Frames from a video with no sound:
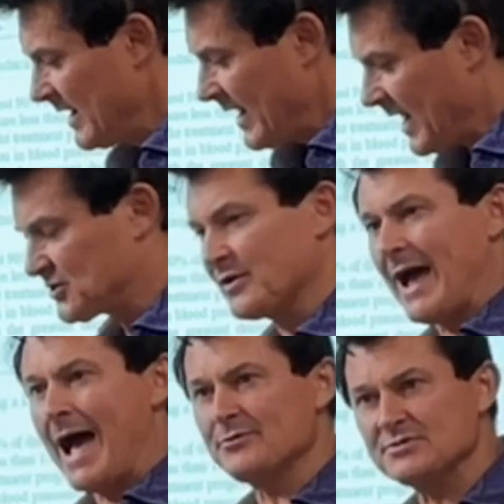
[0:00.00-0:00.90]
he took
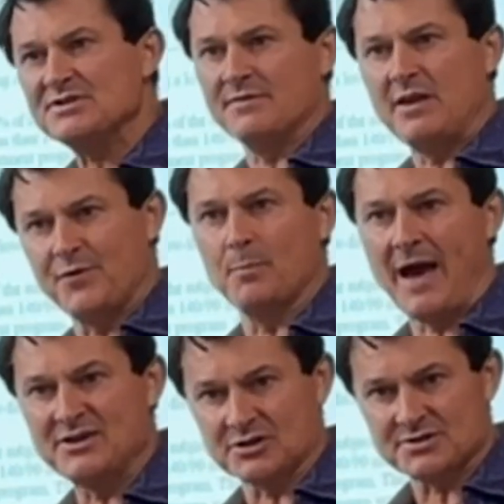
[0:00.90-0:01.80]
174
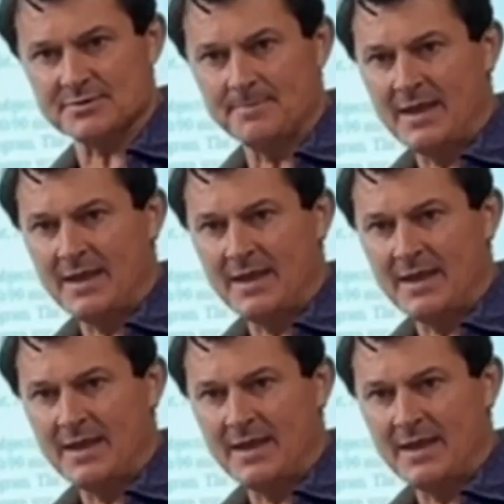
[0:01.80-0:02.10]
patients